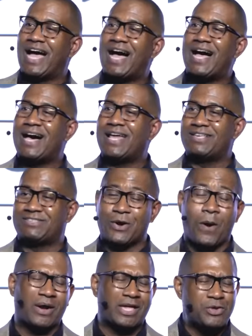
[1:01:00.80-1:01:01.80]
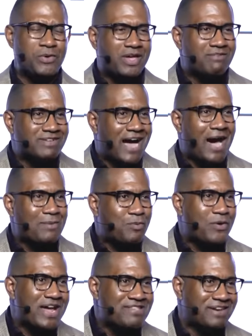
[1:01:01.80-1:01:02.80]
God is going. Can you give God
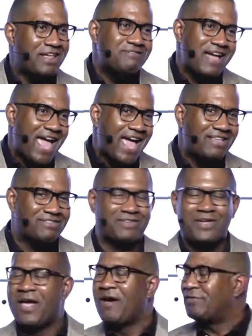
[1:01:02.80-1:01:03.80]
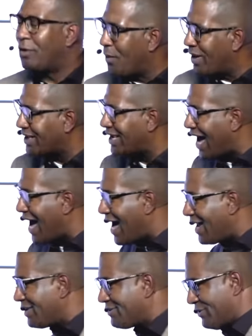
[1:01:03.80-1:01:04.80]
praise in advance for what
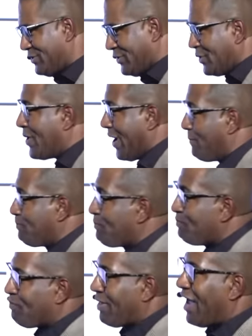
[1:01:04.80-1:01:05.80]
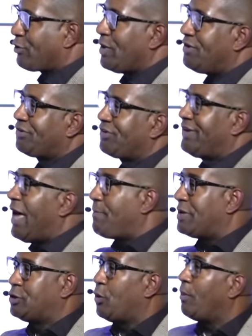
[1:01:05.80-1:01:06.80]
God is doing as we
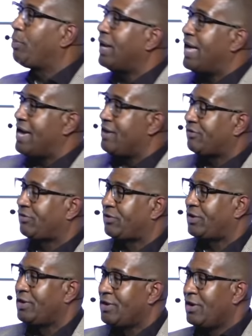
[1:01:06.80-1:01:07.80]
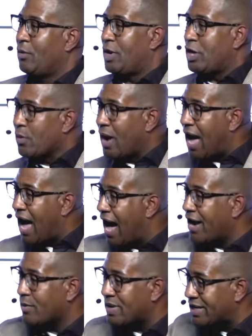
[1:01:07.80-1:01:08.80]
step into a place where you are
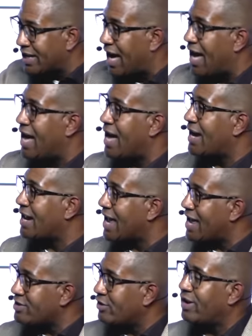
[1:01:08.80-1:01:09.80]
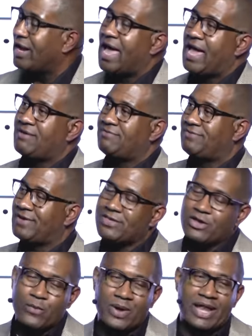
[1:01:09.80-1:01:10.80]
honoring God in your life,
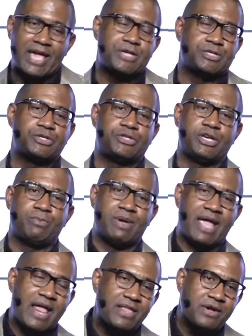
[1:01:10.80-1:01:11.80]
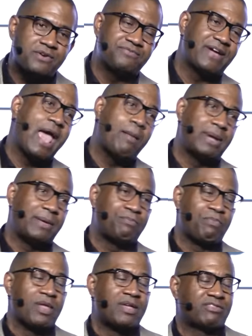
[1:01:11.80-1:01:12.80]
in your relationship, in your family?
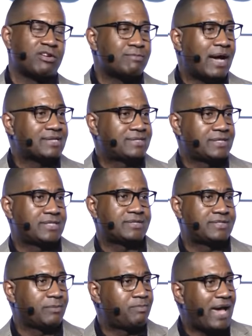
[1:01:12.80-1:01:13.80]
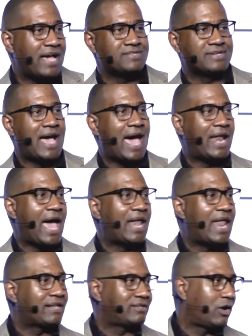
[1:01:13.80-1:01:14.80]
Some of my sisters said, Pastor, I
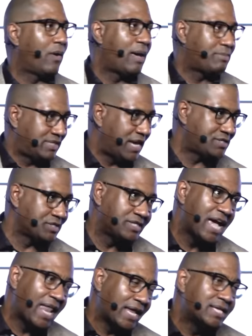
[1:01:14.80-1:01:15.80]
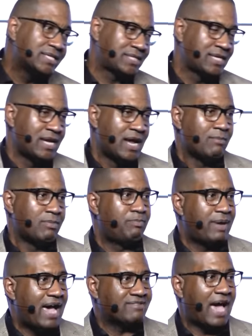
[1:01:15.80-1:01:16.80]
like the cohabitation challenge,
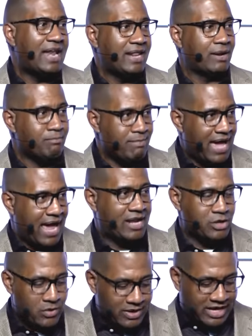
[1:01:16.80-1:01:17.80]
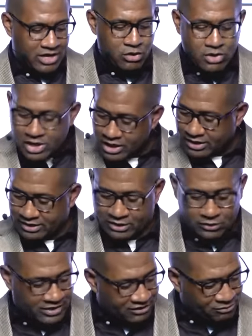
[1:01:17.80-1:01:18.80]
but Pastor, I need a man. Can you
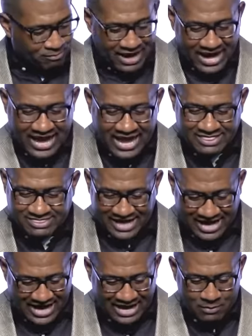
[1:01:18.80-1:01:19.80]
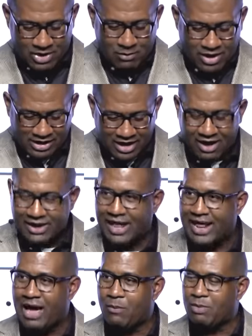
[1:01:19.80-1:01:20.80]
do this man thing? We work all
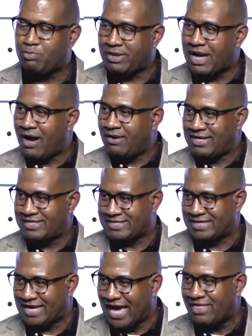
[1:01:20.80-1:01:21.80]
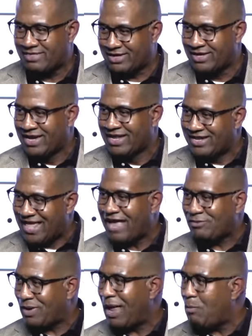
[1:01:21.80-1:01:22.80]
that out. We put all this together.
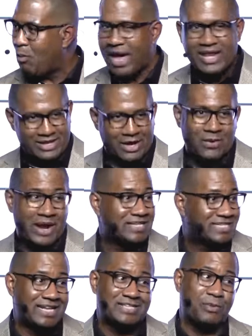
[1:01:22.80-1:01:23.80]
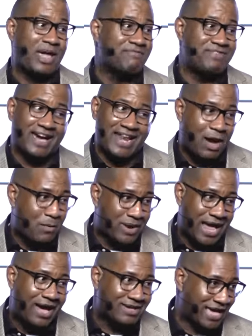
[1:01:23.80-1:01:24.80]
That's what I'm waiting on. I said, listen, we ain't figured that
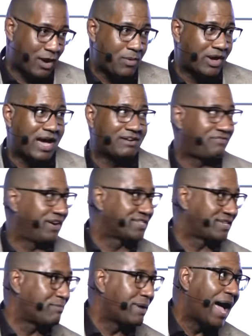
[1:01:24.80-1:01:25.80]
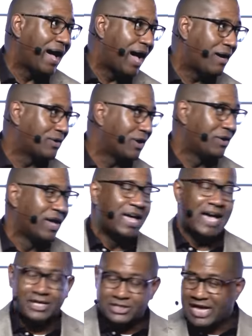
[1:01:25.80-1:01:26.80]
one out yet. We're going to have to figure something out. I don't know,
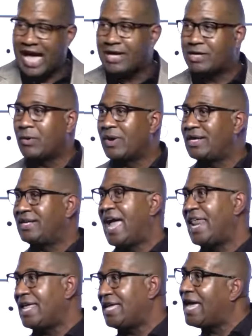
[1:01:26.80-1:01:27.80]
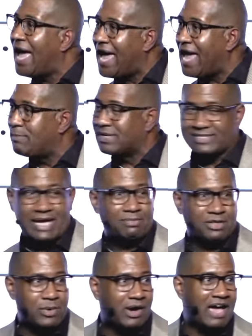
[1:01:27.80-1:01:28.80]
a Concord dating game or
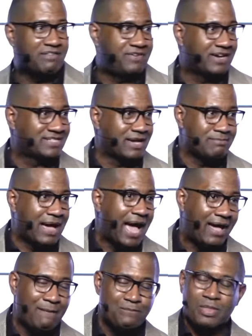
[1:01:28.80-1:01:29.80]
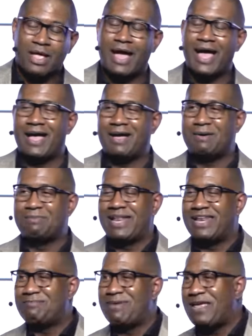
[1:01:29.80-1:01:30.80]
something. We're going to have to figure something out. But
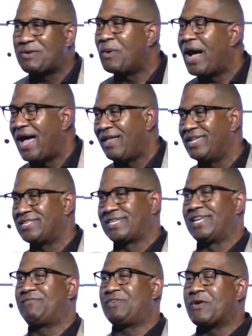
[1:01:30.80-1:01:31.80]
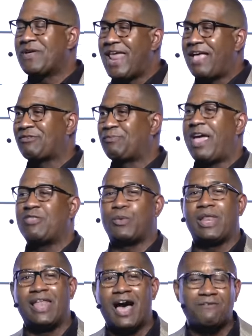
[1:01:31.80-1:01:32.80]
in the meanwhile, listen, if you're in that space,
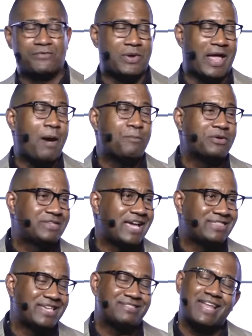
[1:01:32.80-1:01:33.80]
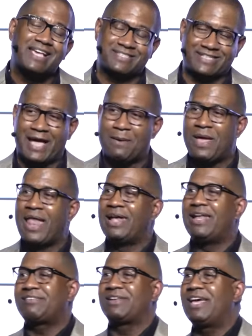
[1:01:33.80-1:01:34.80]
we love for you to help you take this next step.
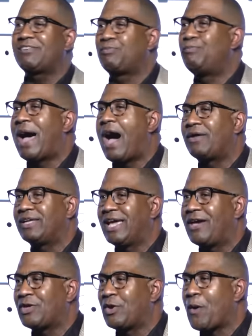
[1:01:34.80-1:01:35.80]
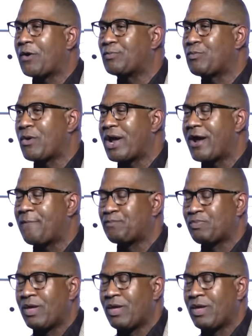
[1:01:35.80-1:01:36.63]
Listen, let's bow together in a word of prayer.